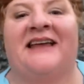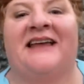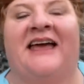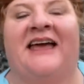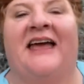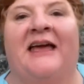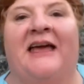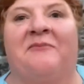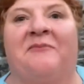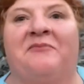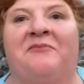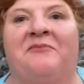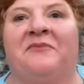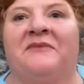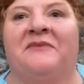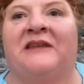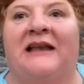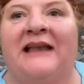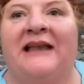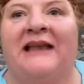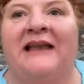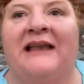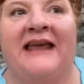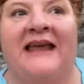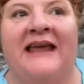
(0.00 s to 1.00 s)
the
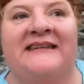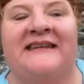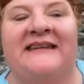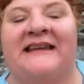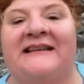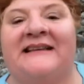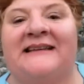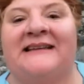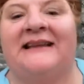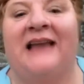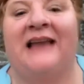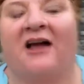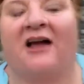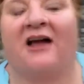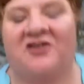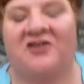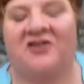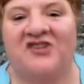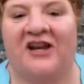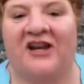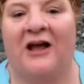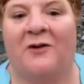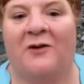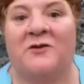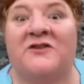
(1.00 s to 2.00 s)
lady in the
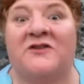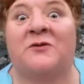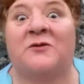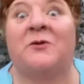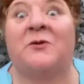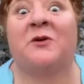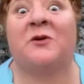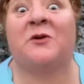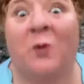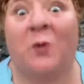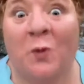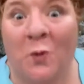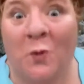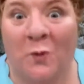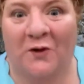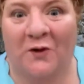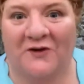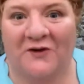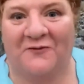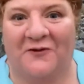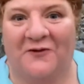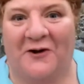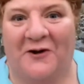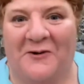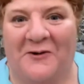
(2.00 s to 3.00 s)
lodging house would cook
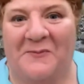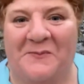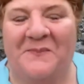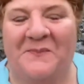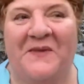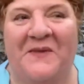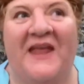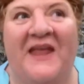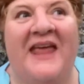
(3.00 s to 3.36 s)
it for them.